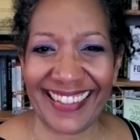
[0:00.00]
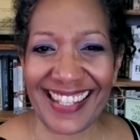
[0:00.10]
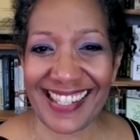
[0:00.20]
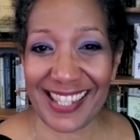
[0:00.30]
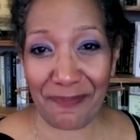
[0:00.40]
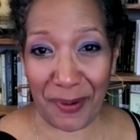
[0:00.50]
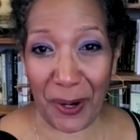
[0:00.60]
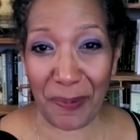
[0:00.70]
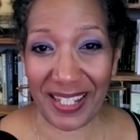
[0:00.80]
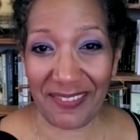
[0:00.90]
This is the
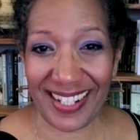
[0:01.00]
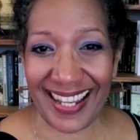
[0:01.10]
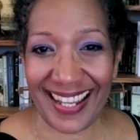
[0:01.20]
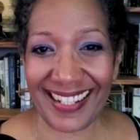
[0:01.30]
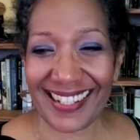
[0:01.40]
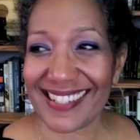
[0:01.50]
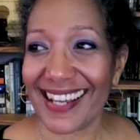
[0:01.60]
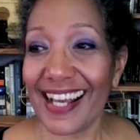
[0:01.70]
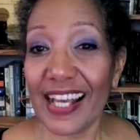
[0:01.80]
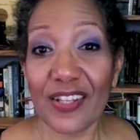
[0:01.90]
Pope giving the edict.
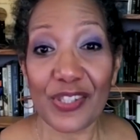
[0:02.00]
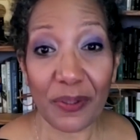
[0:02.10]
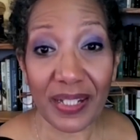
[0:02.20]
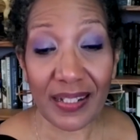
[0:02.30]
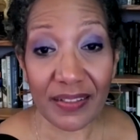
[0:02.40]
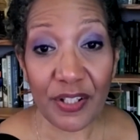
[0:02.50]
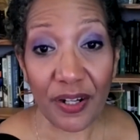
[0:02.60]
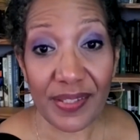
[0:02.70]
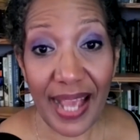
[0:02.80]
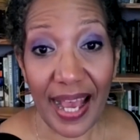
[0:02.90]
So it
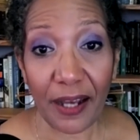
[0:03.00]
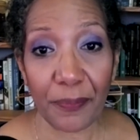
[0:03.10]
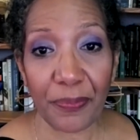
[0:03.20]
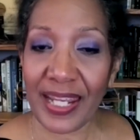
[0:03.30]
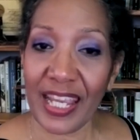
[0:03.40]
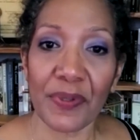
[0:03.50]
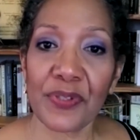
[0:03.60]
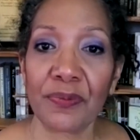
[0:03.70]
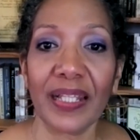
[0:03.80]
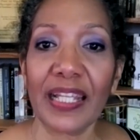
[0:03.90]
turns out that he
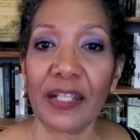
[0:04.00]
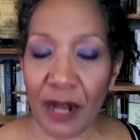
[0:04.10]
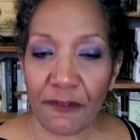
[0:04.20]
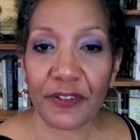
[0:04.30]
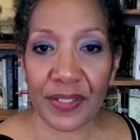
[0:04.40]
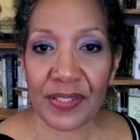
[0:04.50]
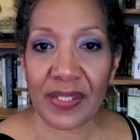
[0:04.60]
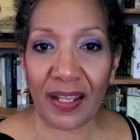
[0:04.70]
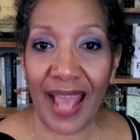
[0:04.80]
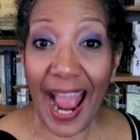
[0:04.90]
was really
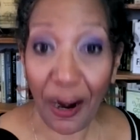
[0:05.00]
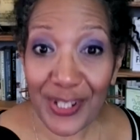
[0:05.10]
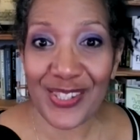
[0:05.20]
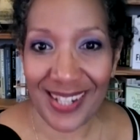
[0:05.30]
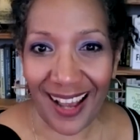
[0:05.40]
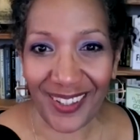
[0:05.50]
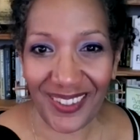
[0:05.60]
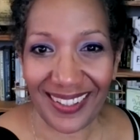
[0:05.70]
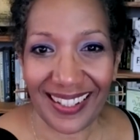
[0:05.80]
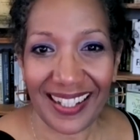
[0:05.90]
referencing
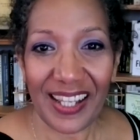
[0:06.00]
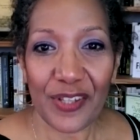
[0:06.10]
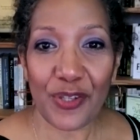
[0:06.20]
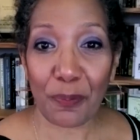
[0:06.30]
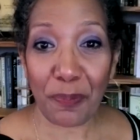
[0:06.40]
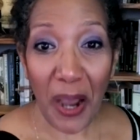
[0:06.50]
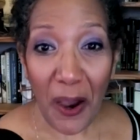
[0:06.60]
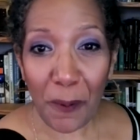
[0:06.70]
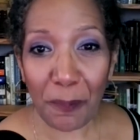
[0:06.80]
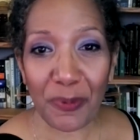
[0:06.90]
Aristotle. So the
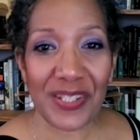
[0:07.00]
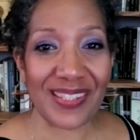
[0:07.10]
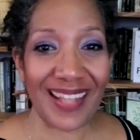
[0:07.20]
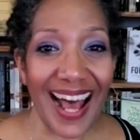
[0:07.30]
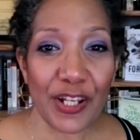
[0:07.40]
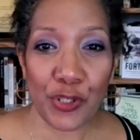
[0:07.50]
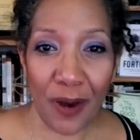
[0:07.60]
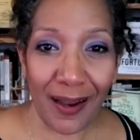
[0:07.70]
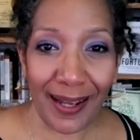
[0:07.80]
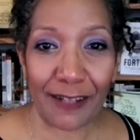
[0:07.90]
Pope was not
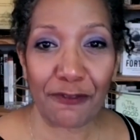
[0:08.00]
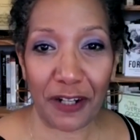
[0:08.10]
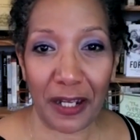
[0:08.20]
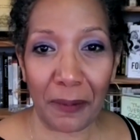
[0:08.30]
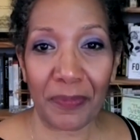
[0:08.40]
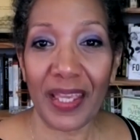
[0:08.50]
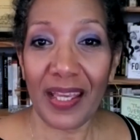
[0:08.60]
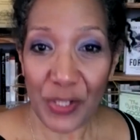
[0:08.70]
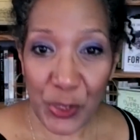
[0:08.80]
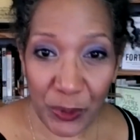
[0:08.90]
drawing from
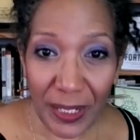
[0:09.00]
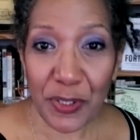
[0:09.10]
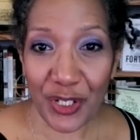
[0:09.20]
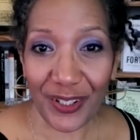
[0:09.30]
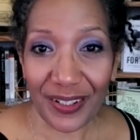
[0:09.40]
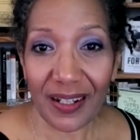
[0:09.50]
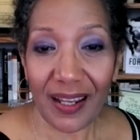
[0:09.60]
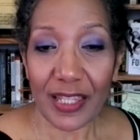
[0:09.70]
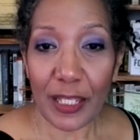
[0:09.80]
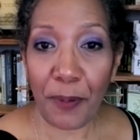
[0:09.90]
scripture.
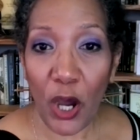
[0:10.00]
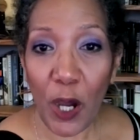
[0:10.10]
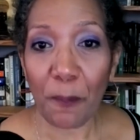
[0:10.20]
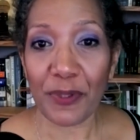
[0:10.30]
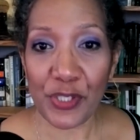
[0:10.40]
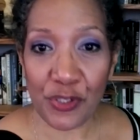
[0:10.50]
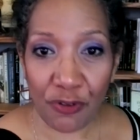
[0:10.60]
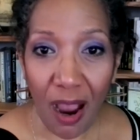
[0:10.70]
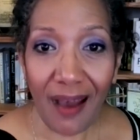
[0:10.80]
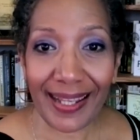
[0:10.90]
The Pope was
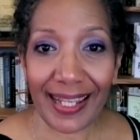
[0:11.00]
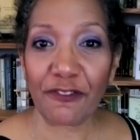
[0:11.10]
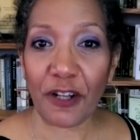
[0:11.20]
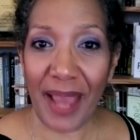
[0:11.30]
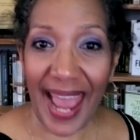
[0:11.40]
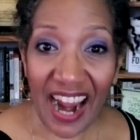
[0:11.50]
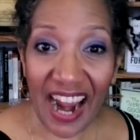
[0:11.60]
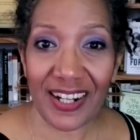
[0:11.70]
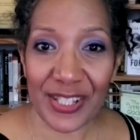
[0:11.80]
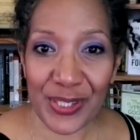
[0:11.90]
drawing from
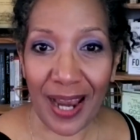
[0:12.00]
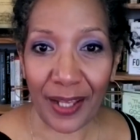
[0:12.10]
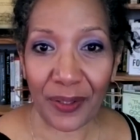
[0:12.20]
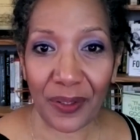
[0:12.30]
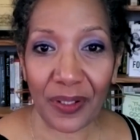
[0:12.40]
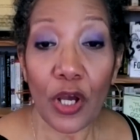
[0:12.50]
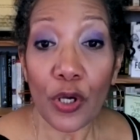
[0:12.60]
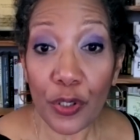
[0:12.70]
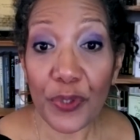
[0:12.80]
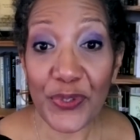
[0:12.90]
Aristotle,
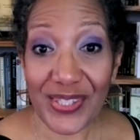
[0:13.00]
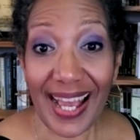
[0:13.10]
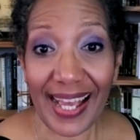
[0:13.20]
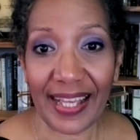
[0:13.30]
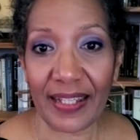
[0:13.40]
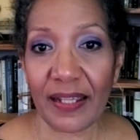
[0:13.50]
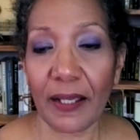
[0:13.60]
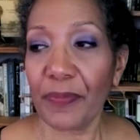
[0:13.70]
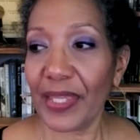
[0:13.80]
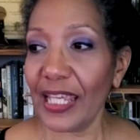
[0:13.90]
who said
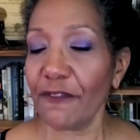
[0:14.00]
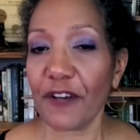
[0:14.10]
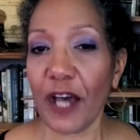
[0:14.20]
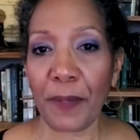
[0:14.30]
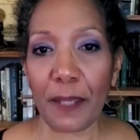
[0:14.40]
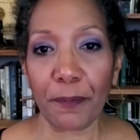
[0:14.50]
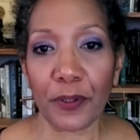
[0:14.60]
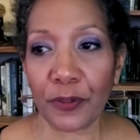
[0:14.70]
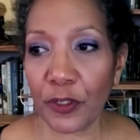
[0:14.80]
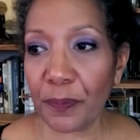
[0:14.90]
if a
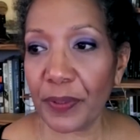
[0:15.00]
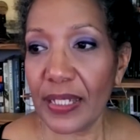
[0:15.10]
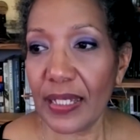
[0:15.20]
people group